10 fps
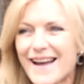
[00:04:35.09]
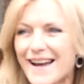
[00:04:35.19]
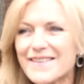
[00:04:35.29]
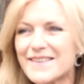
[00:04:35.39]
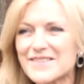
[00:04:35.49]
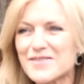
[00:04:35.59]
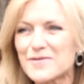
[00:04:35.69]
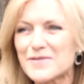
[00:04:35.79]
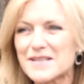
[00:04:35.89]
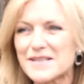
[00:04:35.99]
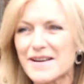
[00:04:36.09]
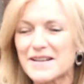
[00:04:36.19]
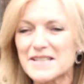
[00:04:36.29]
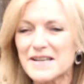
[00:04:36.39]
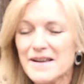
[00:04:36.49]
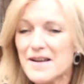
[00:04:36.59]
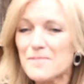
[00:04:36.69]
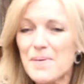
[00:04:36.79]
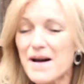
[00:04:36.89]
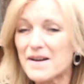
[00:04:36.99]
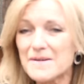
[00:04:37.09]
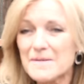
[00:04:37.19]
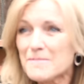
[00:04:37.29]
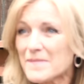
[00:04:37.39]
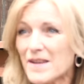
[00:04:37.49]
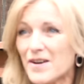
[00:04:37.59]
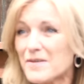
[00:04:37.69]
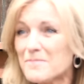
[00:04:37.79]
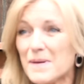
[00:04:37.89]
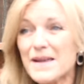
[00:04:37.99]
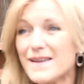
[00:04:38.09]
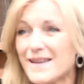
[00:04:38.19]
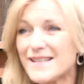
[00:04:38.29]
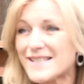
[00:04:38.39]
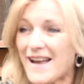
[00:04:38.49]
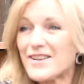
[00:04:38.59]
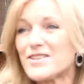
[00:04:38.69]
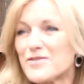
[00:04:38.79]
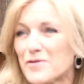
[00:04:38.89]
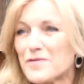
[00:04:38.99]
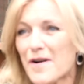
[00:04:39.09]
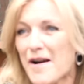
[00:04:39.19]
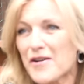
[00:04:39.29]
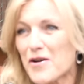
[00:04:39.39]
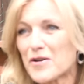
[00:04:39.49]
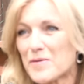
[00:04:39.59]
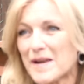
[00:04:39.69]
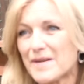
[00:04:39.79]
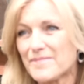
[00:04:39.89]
A, that it's good for society, but, you know, B, it's actually good for our economy.